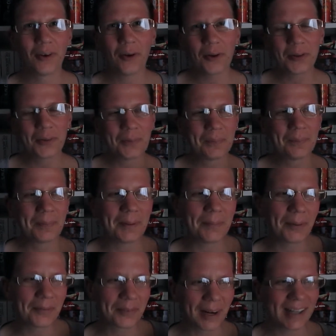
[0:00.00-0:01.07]
old
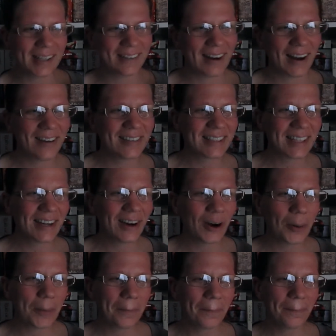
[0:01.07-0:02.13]
people running around and
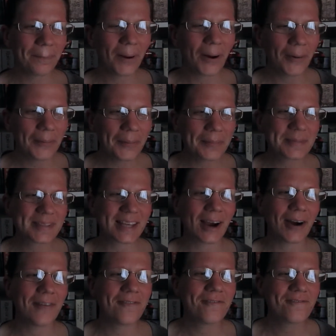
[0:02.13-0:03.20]
her poems
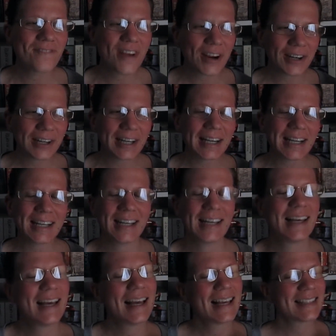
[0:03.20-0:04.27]
are very
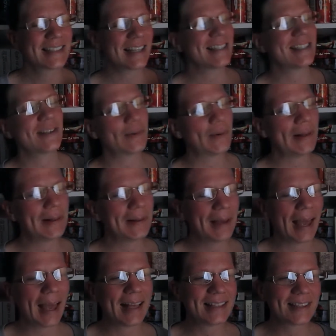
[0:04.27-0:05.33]
sensual
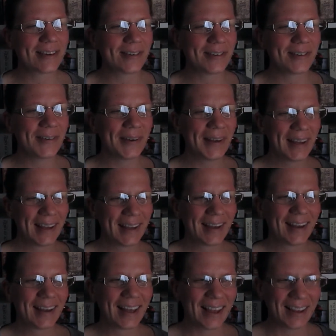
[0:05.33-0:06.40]
and so
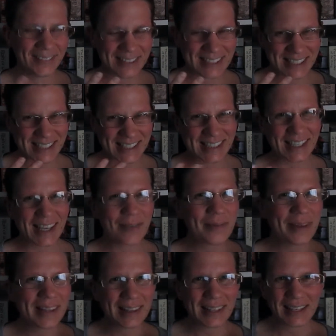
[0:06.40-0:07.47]
it was just a
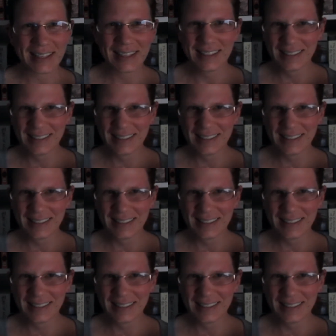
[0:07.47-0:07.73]
bit like